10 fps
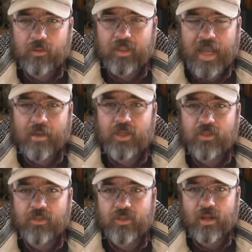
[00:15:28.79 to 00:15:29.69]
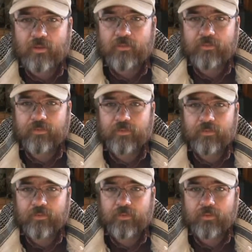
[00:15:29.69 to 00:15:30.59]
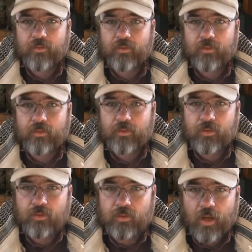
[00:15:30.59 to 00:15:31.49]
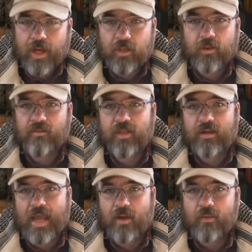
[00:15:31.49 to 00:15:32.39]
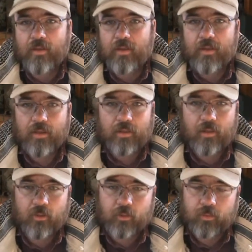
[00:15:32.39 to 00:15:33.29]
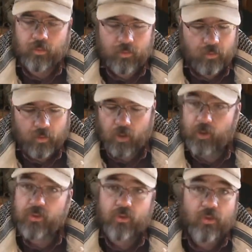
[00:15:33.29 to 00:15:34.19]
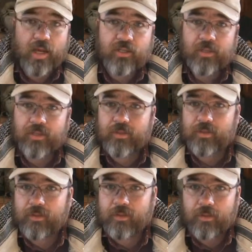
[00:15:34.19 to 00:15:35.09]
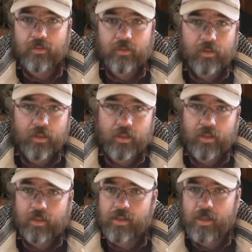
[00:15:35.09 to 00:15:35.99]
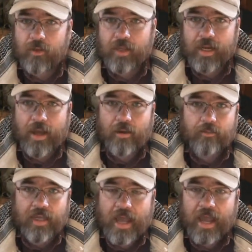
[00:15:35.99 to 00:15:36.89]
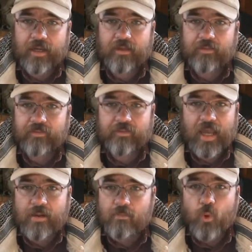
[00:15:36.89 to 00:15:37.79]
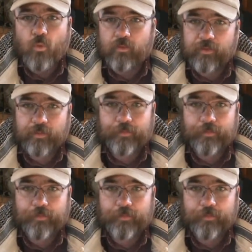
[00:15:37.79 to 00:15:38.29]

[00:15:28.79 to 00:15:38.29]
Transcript: damage yourself trying to do everything now. Learn stretches. Get out, be active, and move.